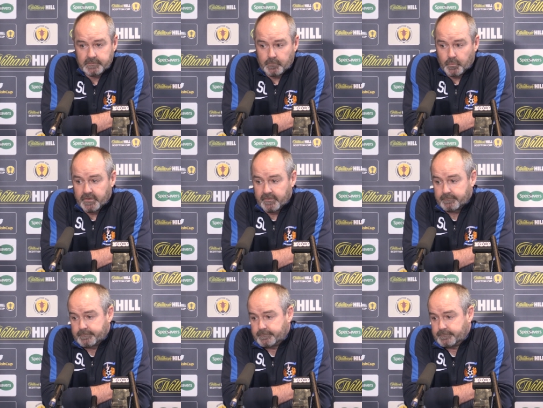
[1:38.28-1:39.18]
and
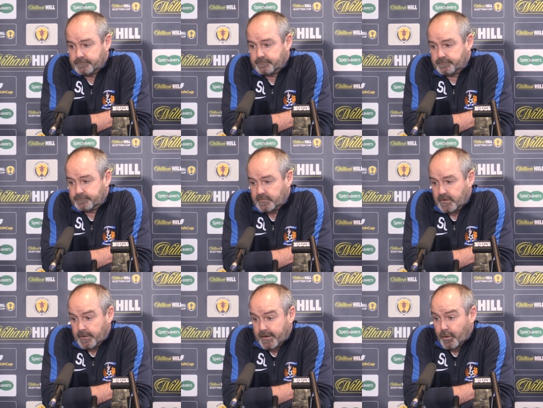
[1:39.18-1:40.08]

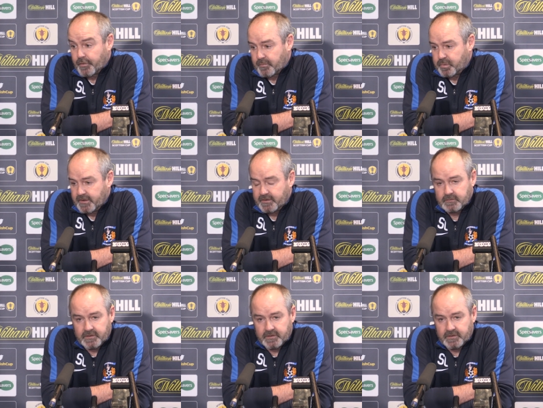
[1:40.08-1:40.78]
another player,